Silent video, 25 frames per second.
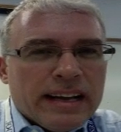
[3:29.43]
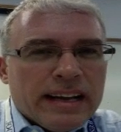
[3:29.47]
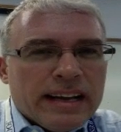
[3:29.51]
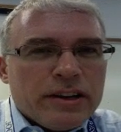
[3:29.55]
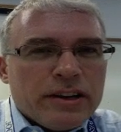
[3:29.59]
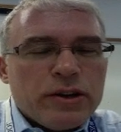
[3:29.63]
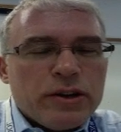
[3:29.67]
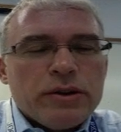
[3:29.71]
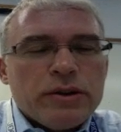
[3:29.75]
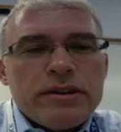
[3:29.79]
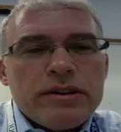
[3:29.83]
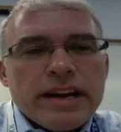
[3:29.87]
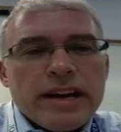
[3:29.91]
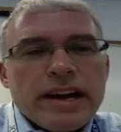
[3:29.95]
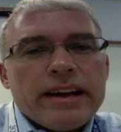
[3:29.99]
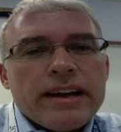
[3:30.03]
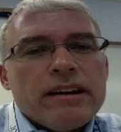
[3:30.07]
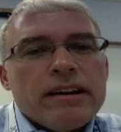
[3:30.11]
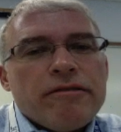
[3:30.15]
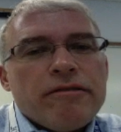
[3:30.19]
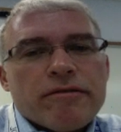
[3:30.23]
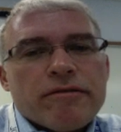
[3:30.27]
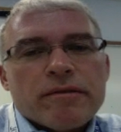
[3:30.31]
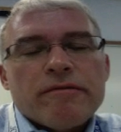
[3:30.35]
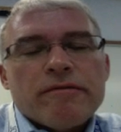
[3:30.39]
New
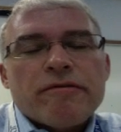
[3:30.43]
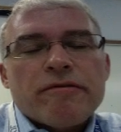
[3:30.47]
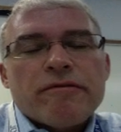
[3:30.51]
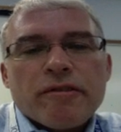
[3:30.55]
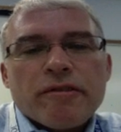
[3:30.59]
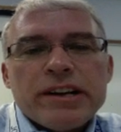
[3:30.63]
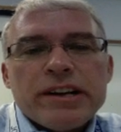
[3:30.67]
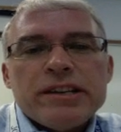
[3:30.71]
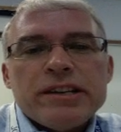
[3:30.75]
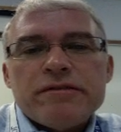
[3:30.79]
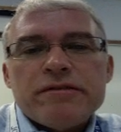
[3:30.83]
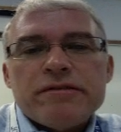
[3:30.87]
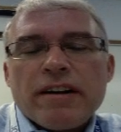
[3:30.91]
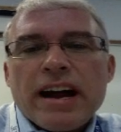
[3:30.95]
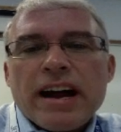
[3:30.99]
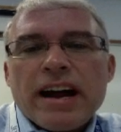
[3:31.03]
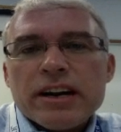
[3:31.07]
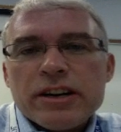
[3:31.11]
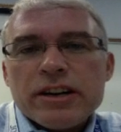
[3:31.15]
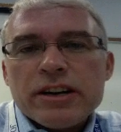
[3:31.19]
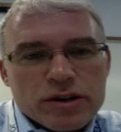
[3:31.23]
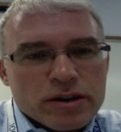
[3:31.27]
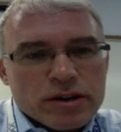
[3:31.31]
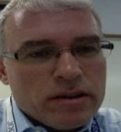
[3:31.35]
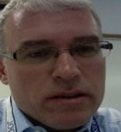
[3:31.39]
data from freeze
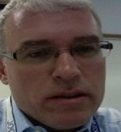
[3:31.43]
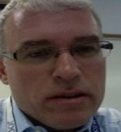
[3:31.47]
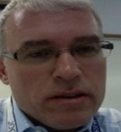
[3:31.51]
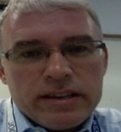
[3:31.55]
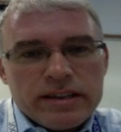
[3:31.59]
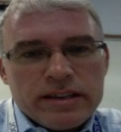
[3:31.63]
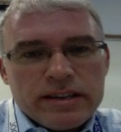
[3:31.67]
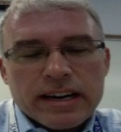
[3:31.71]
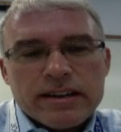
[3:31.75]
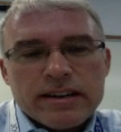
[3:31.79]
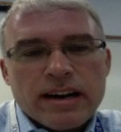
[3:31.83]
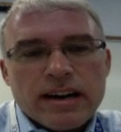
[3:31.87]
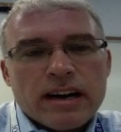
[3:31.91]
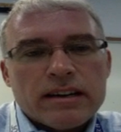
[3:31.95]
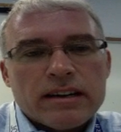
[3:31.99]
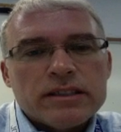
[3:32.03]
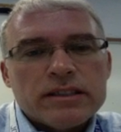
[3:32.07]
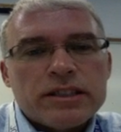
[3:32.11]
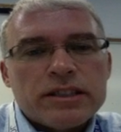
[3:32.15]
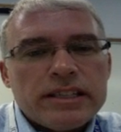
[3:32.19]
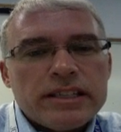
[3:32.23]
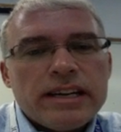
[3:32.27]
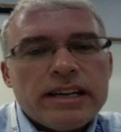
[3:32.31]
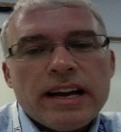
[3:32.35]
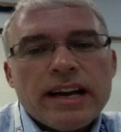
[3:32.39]
fracture
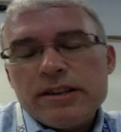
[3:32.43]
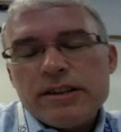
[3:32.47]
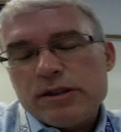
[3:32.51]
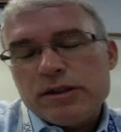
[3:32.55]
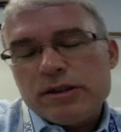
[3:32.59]
technology has,